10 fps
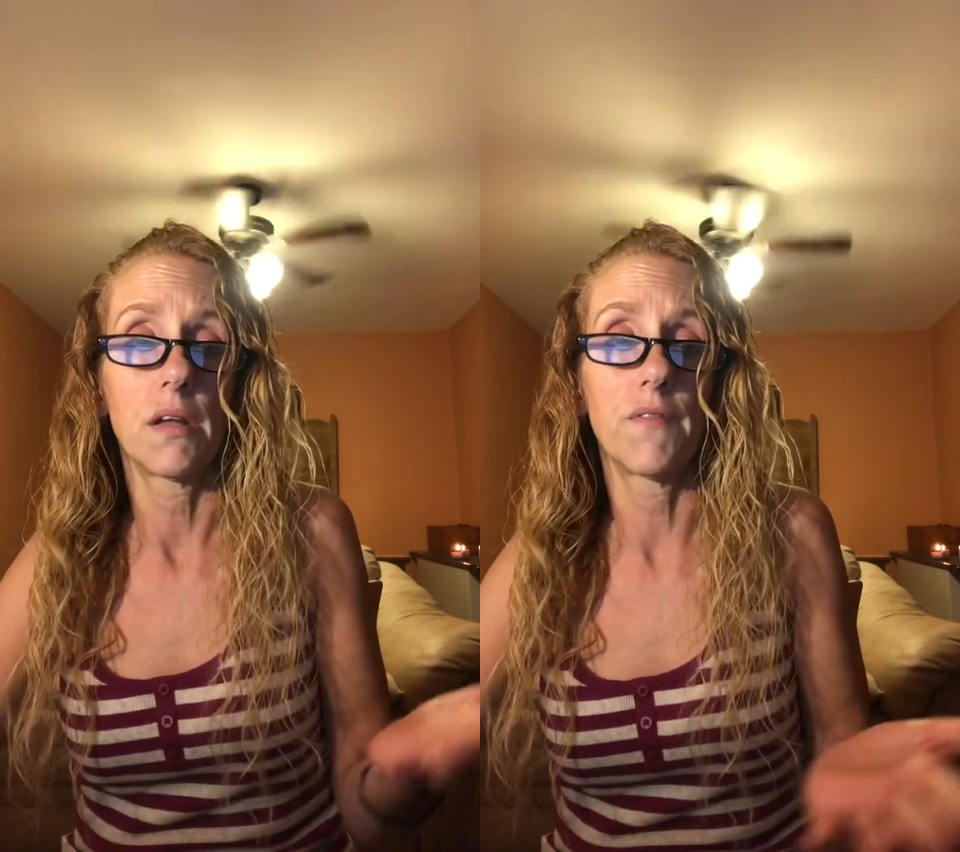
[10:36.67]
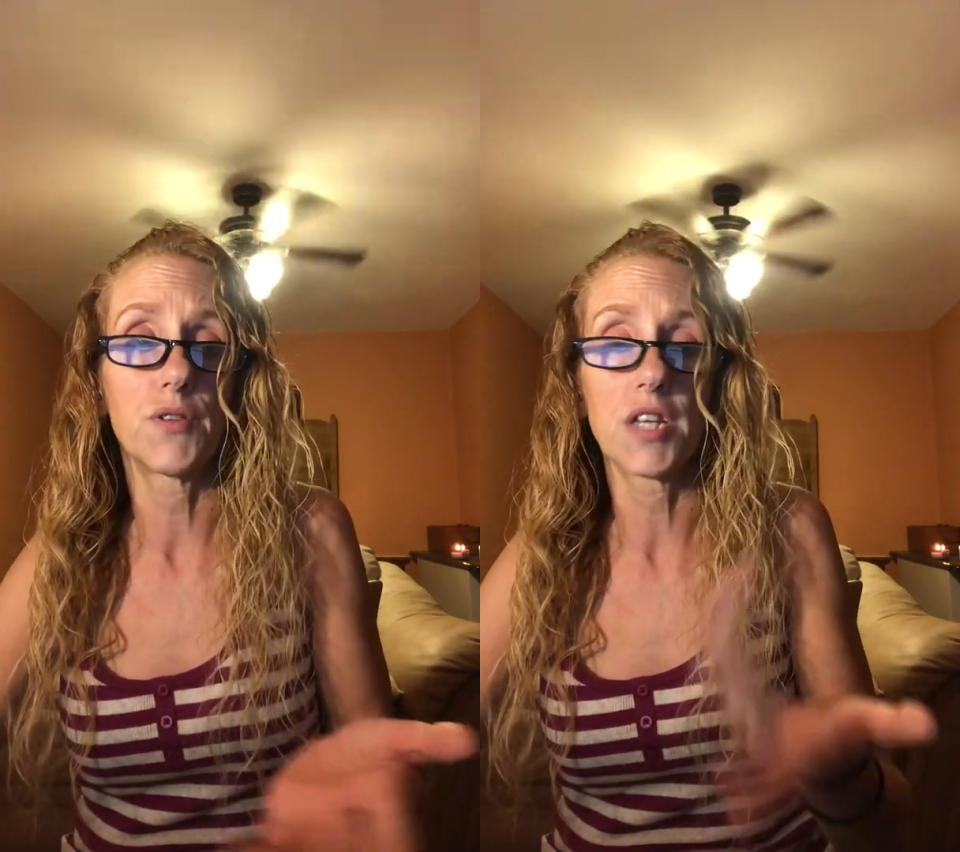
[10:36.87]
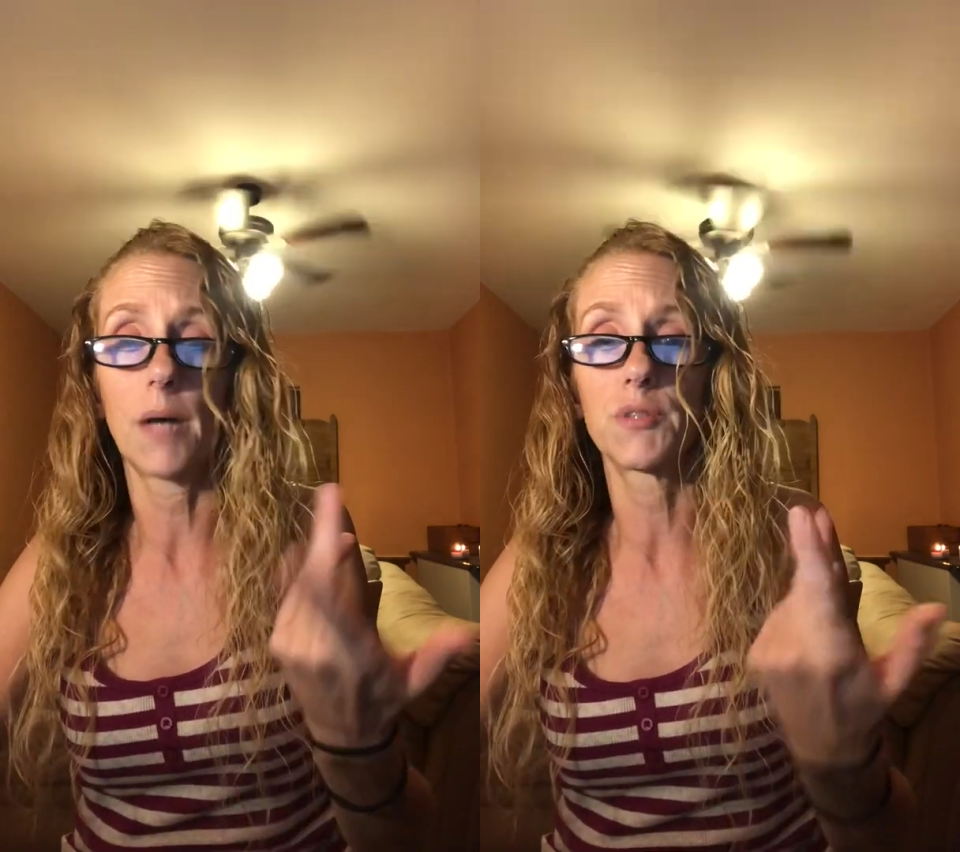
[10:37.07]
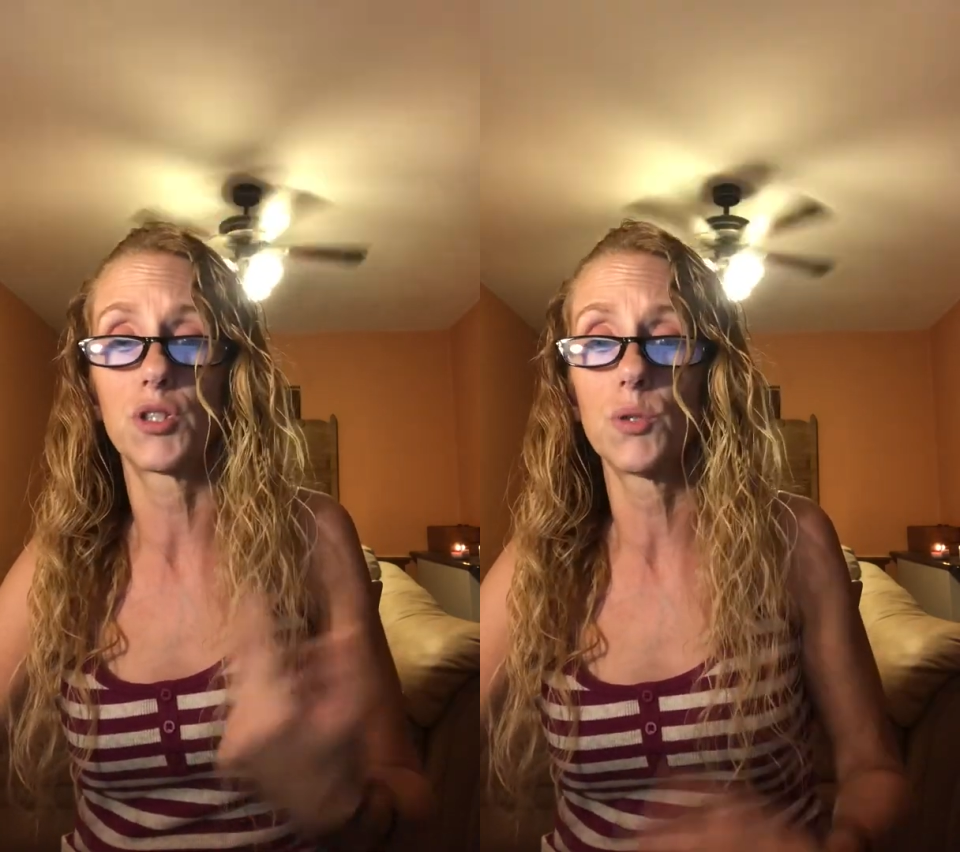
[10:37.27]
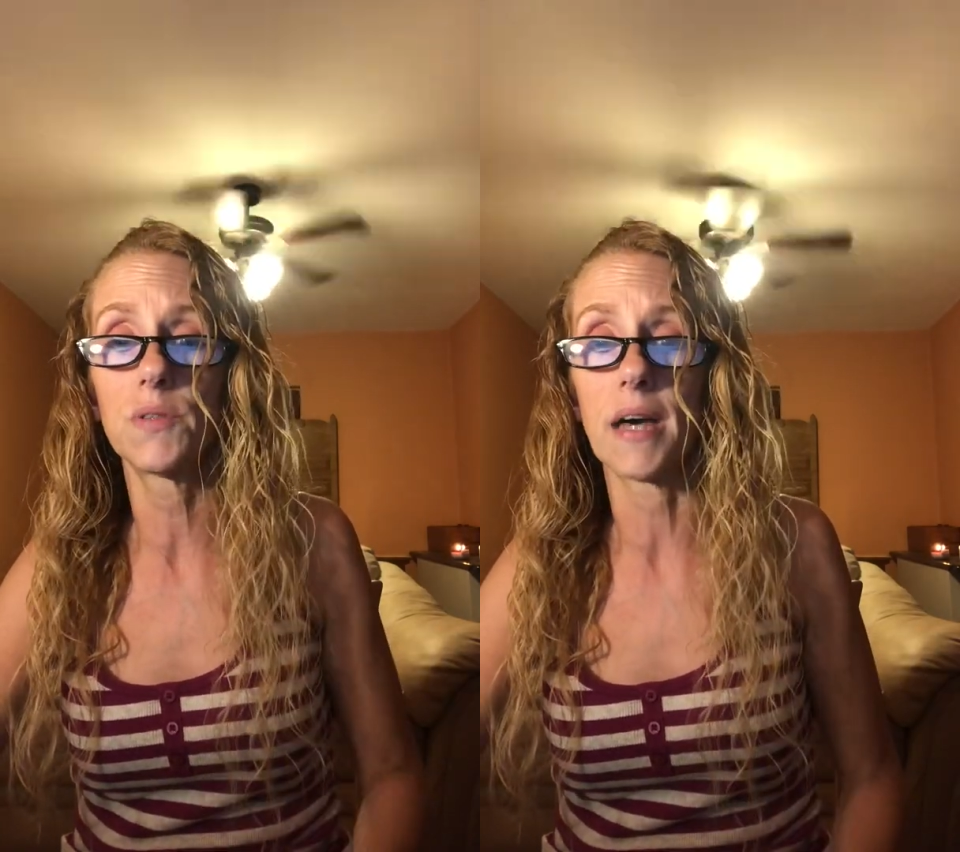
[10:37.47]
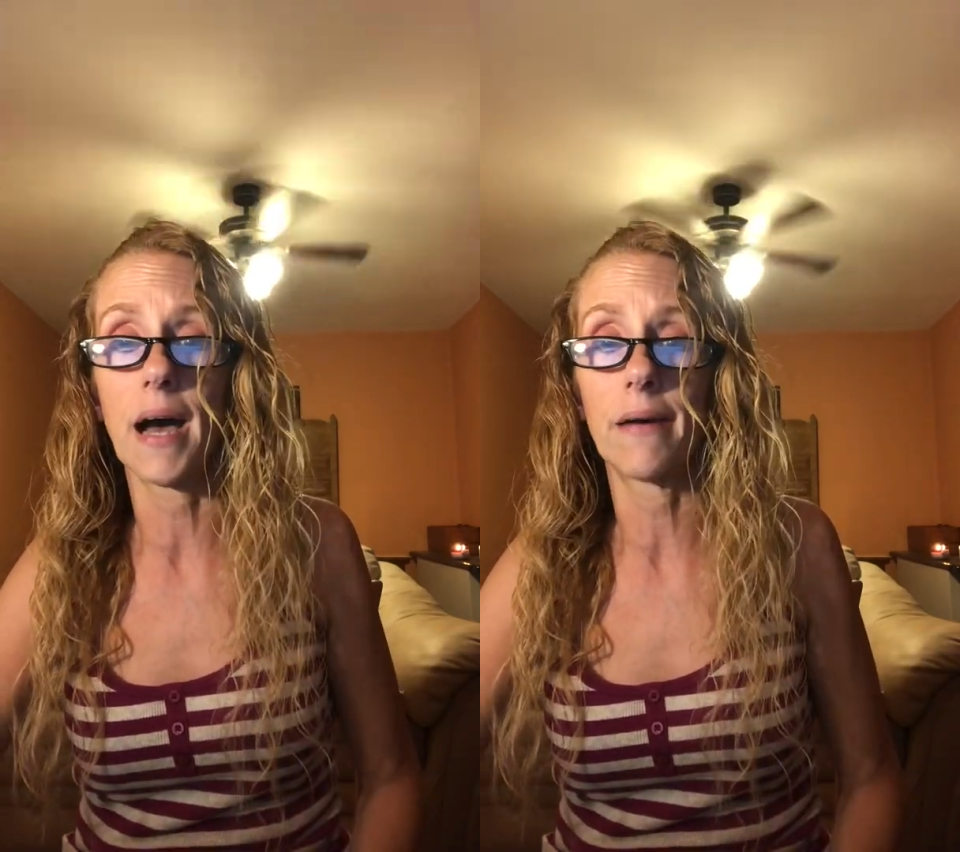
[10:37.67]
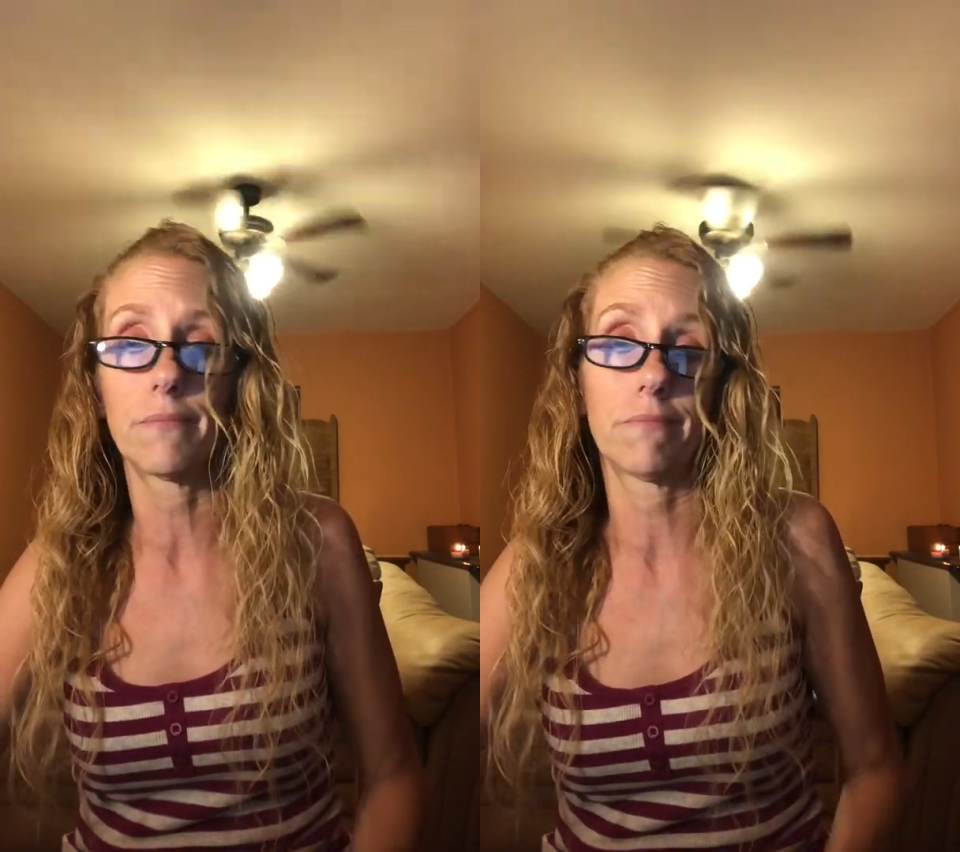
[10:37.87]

if you tell them to do that